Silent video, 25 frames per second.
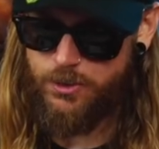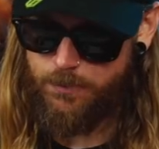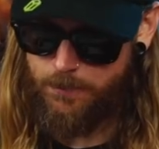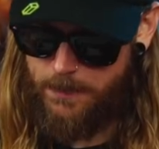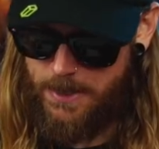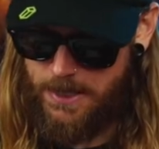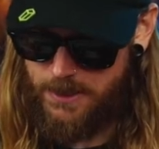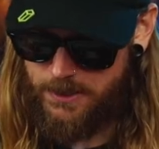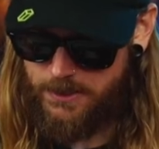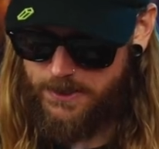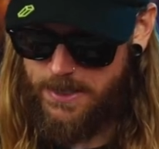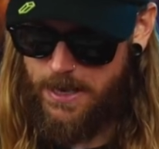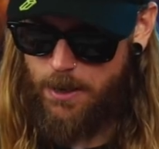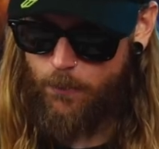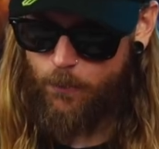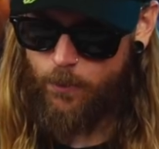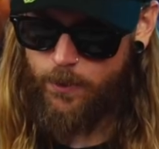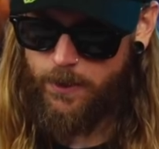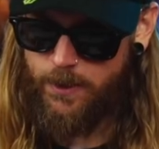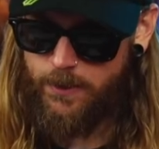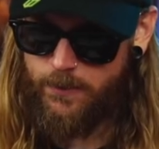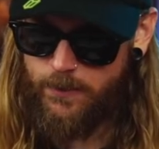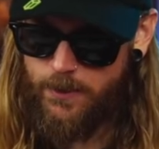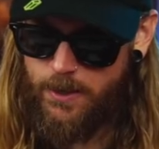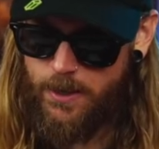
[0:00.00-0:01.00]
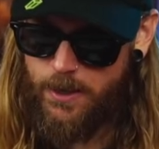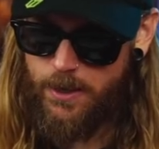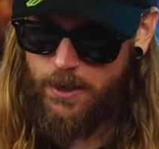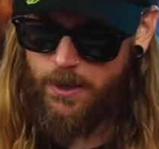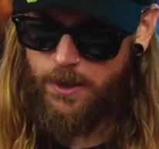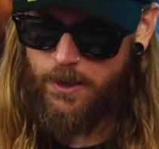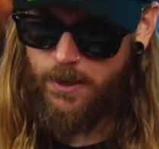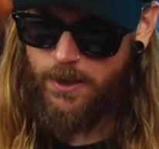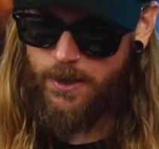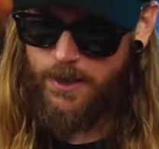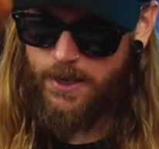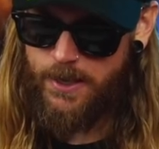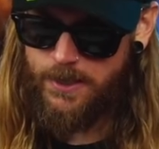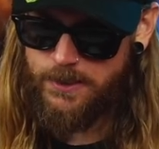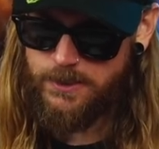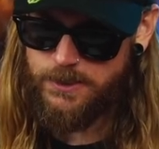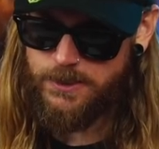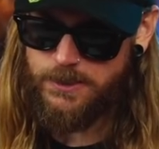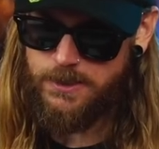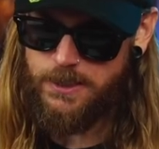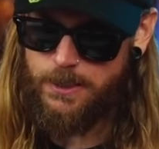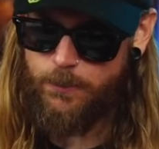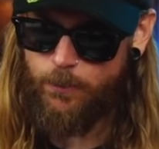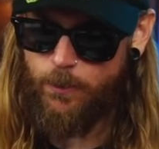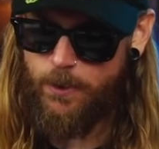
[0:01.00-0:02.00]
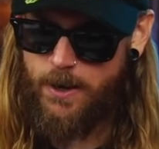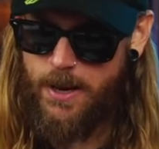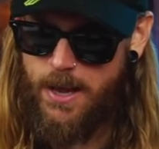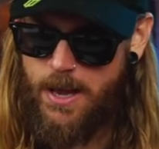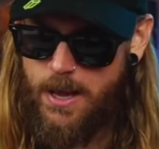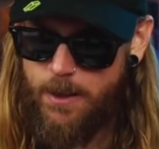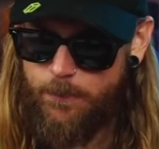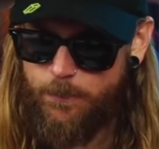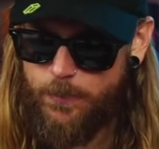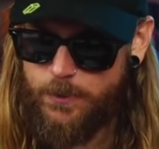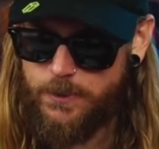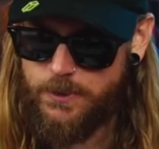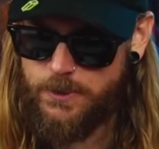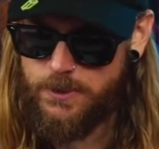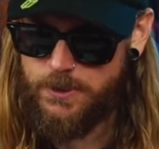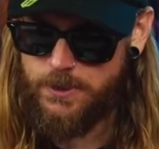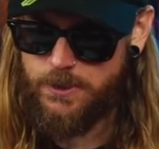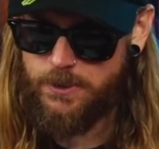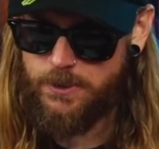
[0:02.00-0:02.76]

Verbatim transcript: smash that one in there and see what happens.